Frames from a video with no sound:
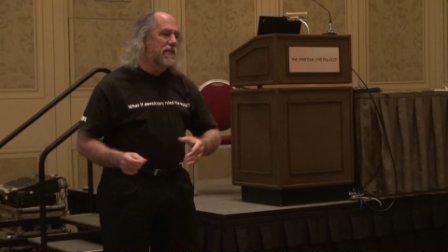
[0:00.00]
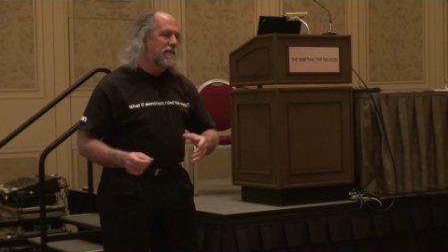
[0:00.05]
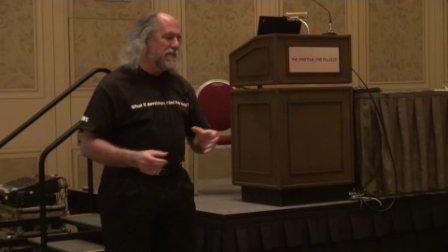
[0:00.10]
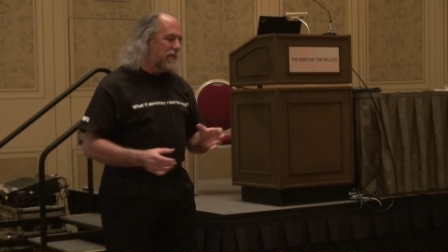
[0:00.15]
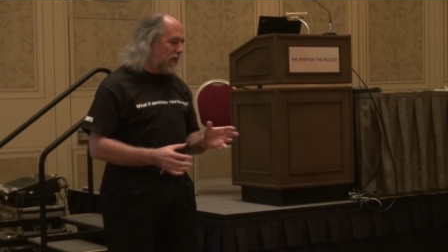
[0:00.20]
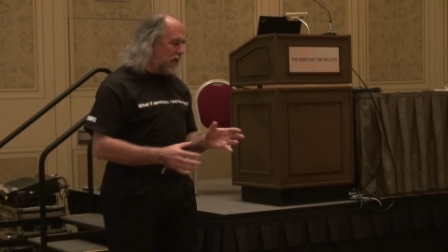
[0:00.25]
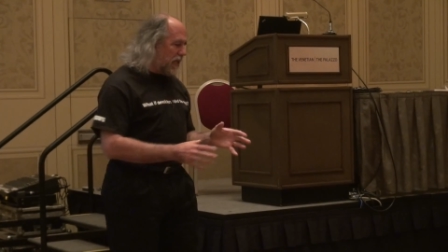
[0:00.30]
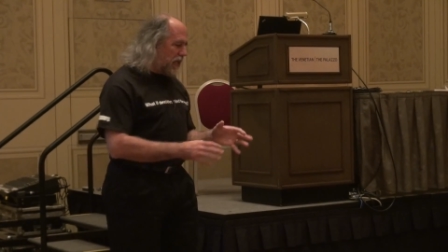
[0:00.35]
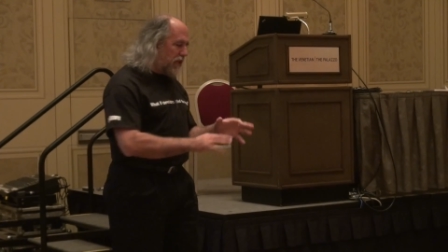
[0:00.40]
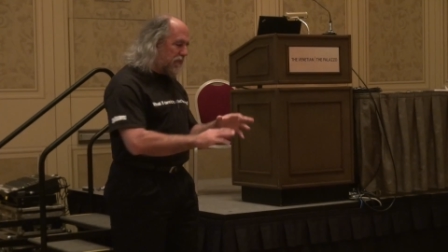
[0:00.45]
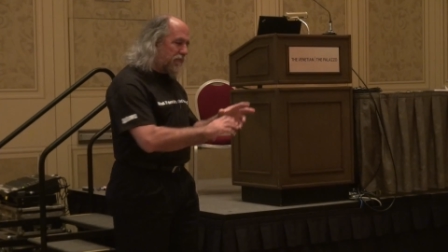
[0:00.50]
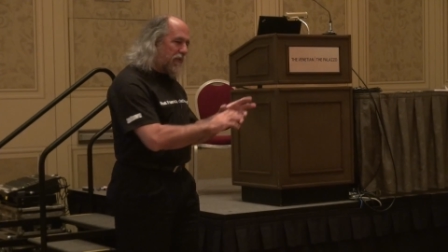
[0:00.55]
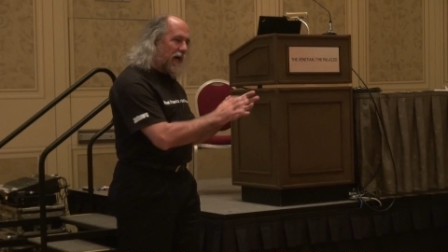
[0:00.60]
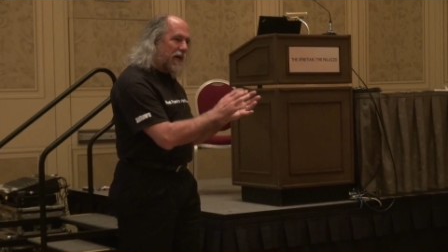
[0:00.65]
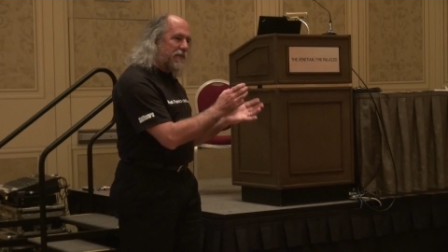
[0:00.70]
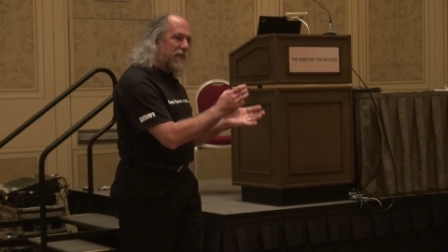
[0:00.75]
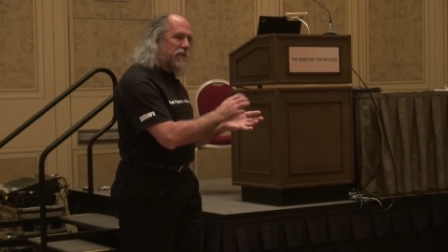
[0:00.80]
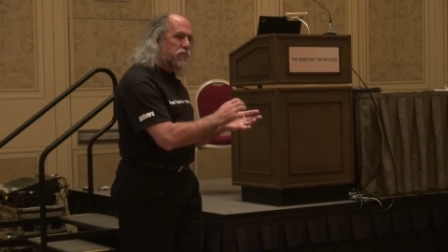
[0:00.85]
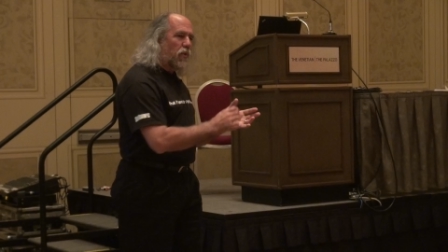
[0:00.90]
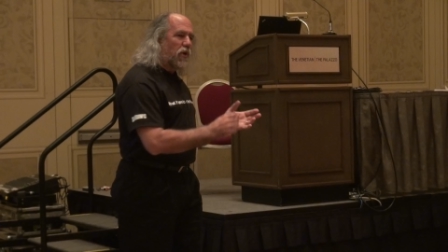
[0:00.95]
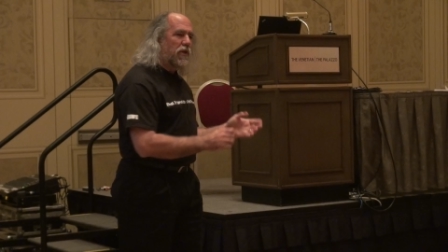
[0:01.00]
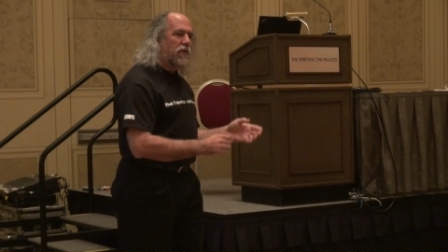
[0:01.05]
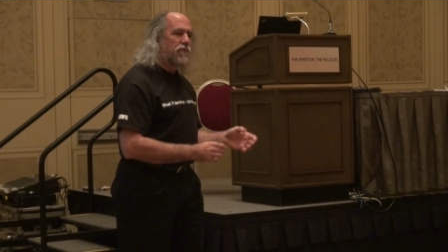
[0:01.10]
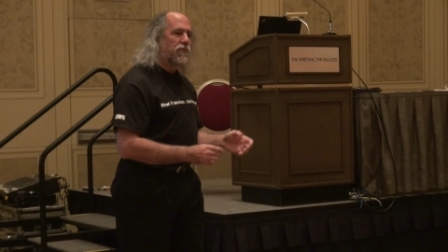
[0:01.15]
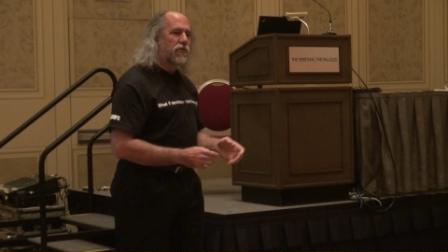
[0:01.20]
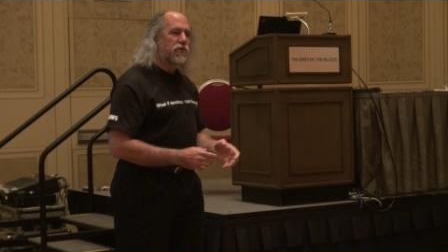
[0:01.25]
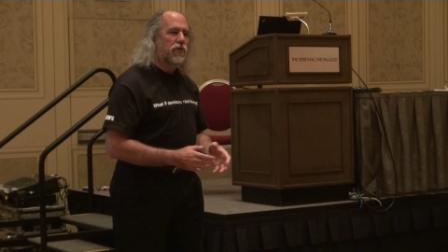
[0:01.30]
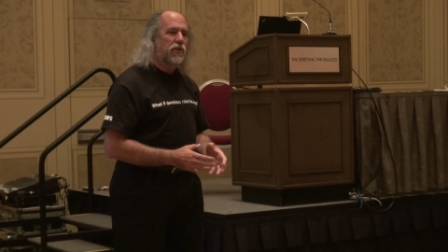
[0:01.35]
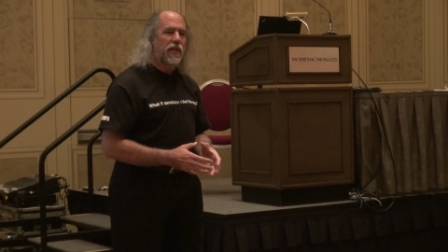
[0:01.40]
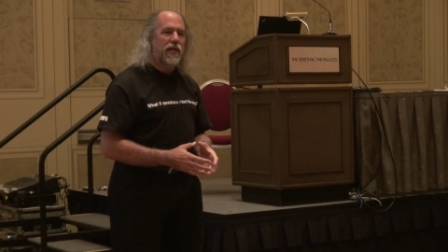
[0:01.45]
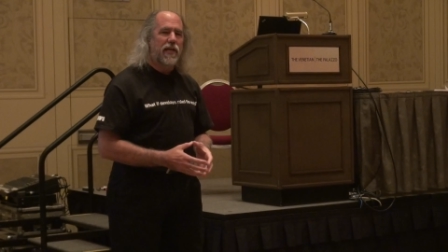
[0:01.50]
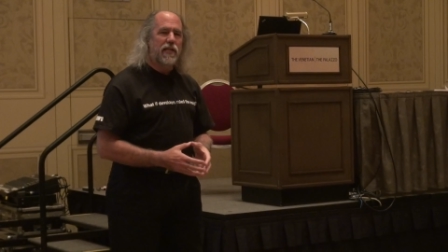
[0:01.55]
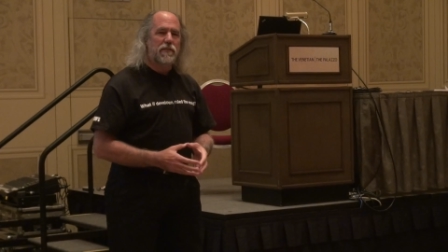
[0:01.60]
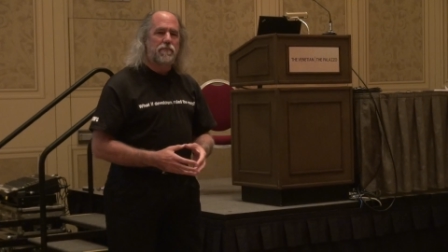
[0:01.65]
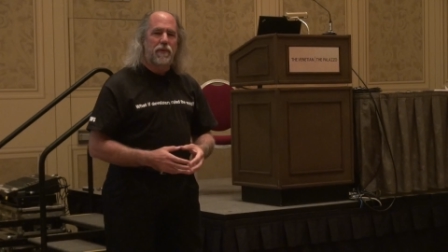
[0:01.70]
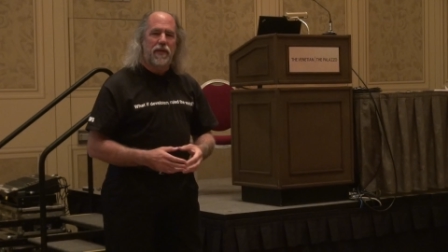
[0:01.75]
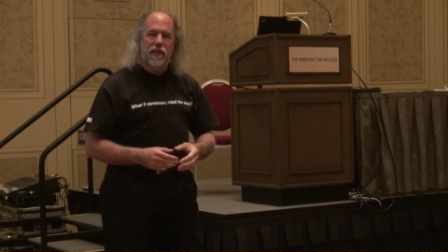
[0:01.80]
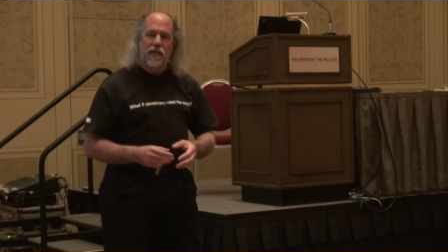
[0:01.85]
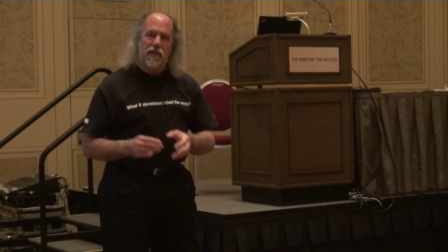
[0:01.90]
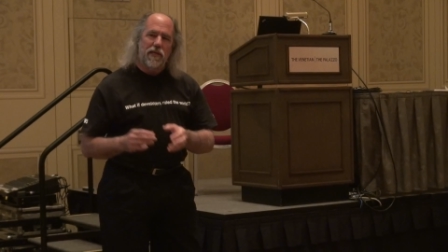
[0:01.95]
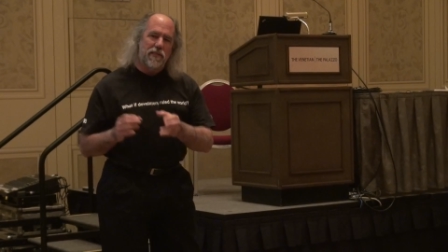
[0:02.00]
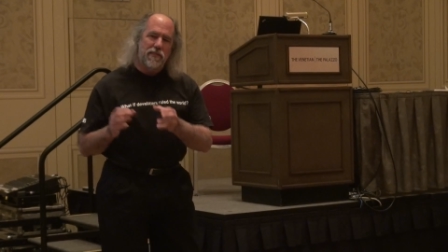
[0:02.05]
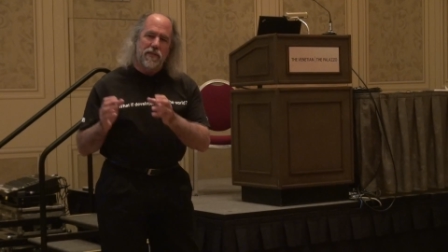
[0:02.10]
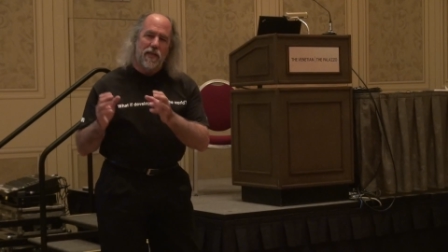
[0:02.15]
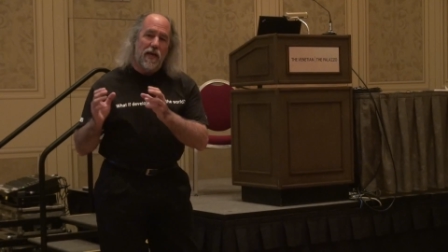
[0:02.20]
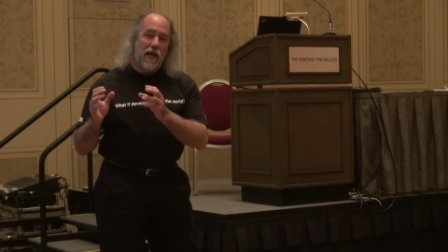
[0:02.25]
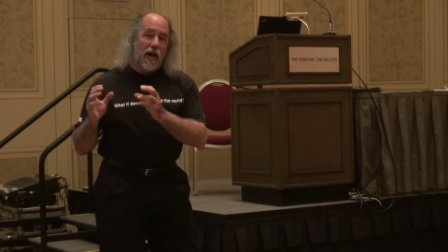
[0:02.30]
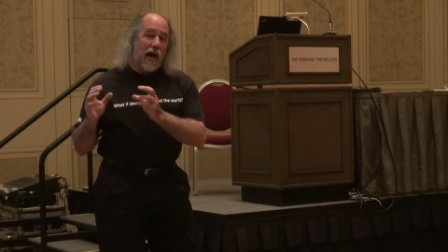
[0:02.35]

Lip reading: and you find these wonderful clicks because